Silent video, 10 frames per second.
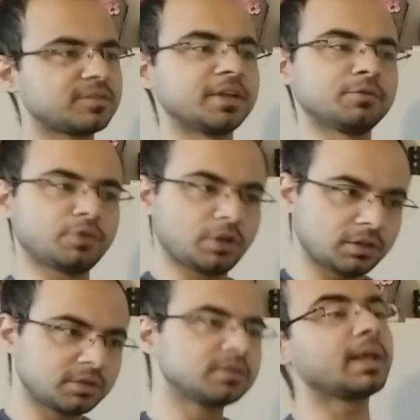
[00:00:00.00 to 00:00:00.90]

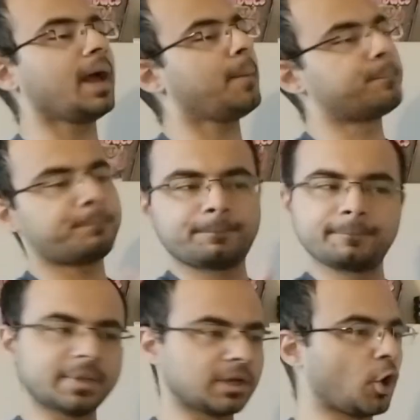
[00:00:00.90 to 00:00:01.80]
Sinful. Yeah.
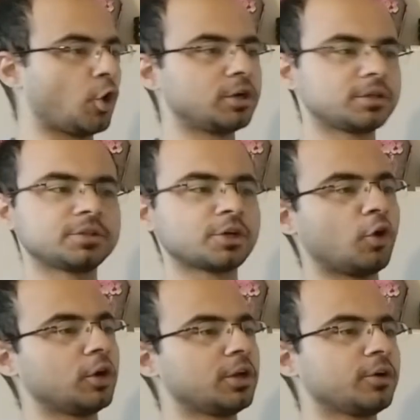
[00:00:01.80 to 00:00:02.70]
The
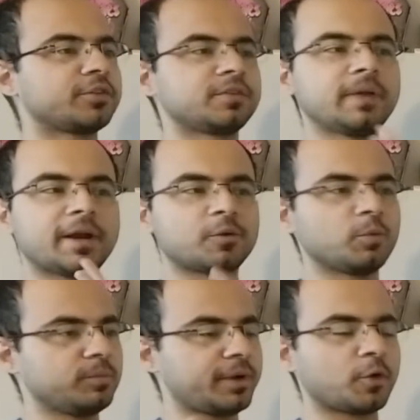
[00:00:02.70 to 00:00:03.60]
gold looks. They're
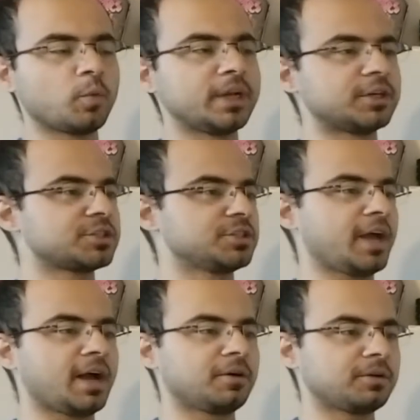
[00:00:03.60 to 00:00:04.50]
winners
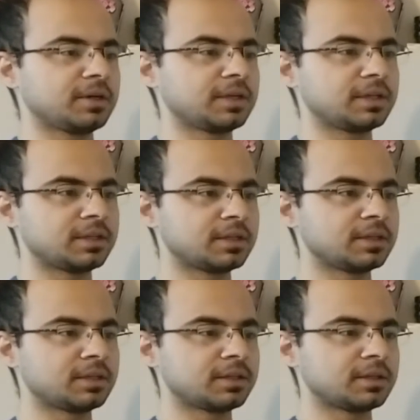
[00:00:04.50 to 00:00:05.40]
now.
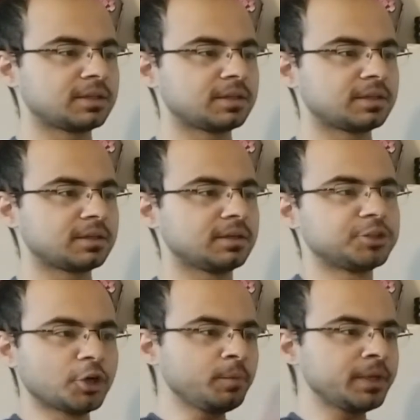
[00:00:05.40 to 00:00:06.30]

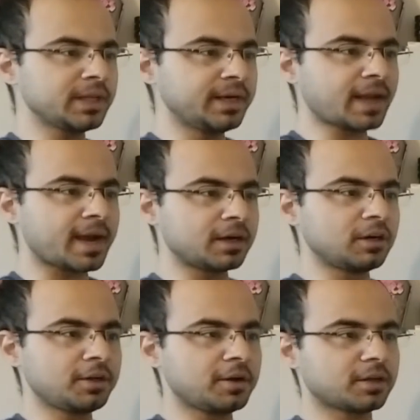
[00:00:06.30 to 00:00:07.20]
Show me the
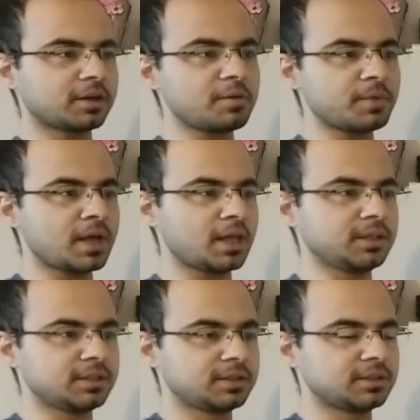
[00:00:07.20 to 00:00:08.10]
entire look. Come
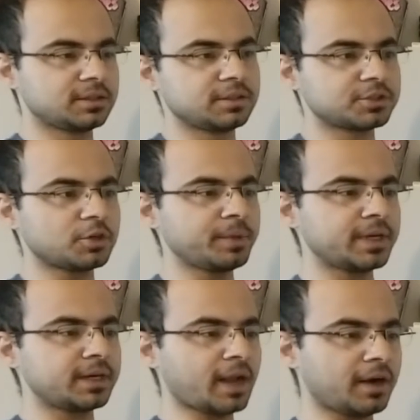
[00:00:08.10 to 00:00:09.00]
on. Show me
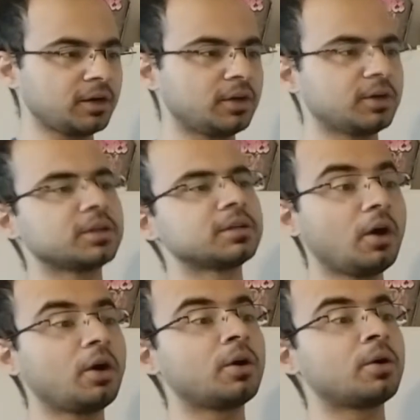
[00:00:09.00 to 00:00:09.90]
the entire look.
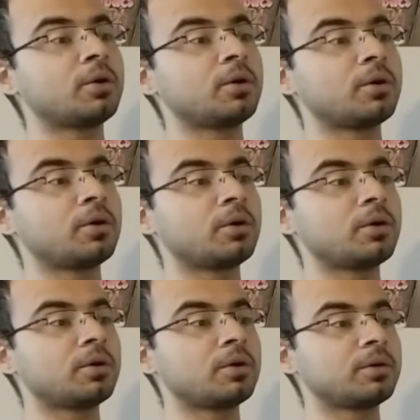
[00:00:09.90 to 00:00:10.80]

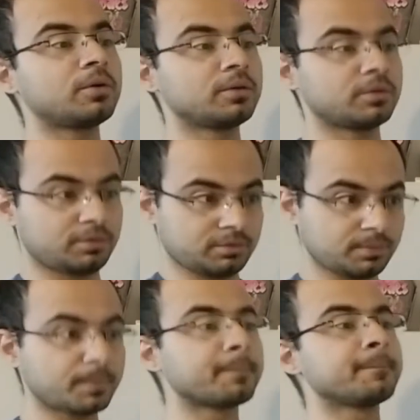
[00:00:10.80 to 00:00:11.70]
Oh.
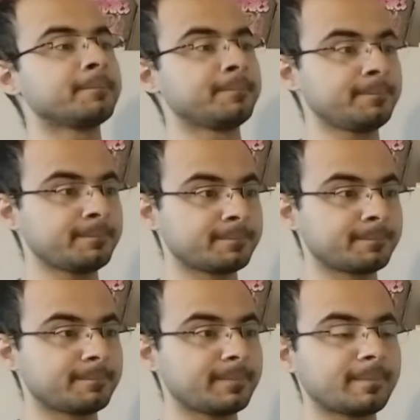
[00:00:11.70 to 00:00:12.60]
I
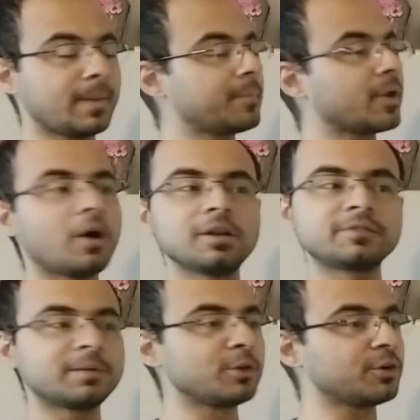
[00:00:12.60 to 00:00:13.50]
mean, all
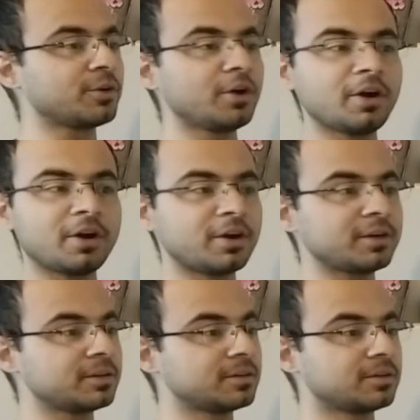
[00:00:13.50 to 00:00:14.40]
of them look good.